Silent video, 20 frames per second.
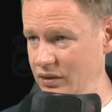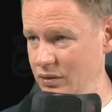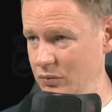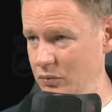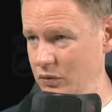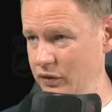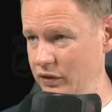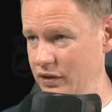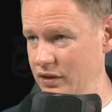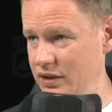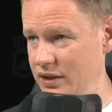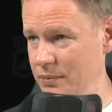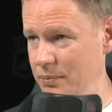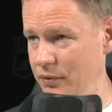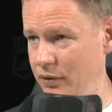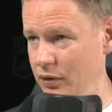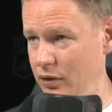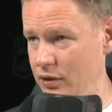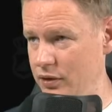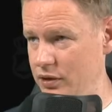It wasn't deep
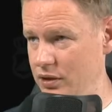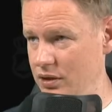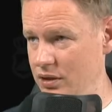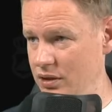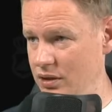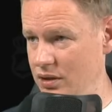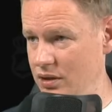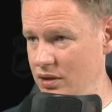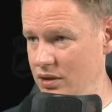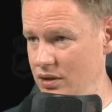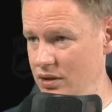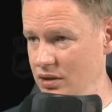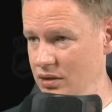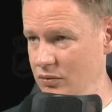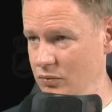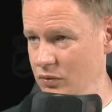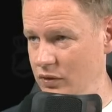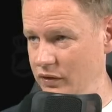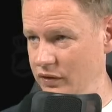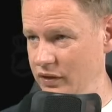thought.
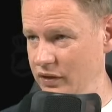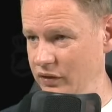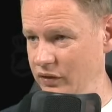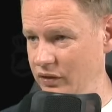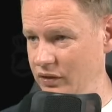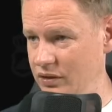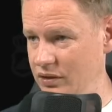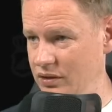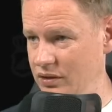What was this?